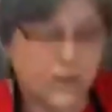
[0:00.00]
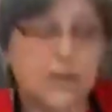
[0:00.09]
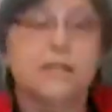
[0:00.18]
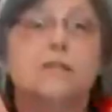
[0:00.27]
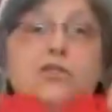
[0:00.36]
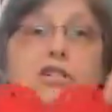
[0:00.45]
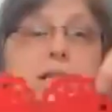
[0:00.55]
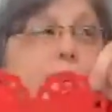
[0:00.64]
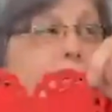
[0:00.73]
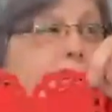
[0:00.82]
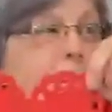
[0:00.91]
Okay, so just
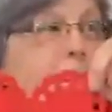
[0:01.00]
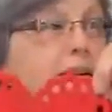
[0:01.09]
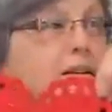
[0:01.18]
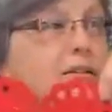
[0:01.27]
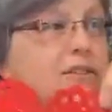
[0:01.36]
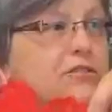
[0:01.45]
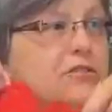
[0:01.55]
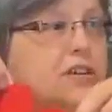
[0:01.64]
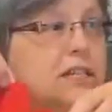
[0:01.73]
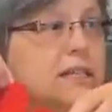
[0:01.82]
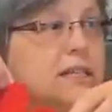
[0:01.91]
like that. I don't know if you
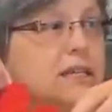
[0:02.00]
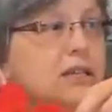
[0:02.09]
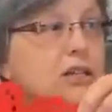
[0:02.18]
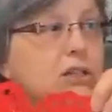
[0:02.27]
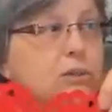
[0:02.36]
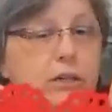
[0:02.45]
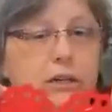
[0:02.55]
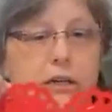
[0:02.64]
can see the glue or